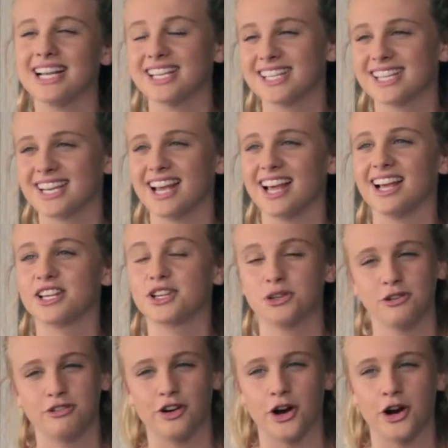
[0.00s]
is
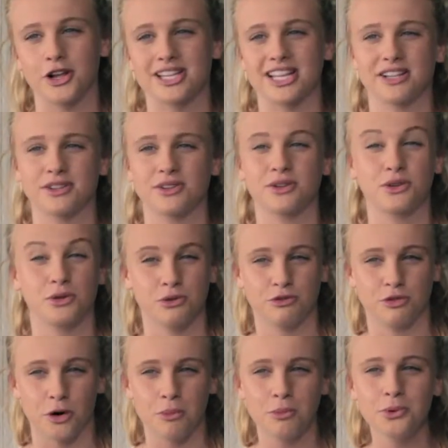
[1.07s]
school photos and school
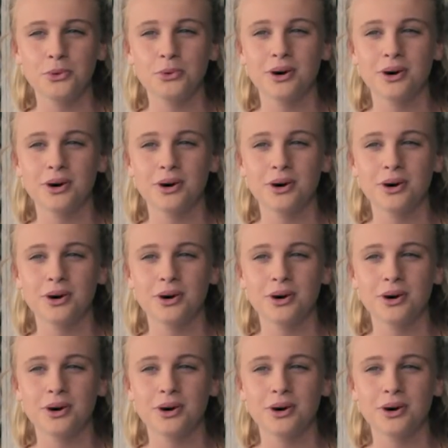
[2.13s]
formal.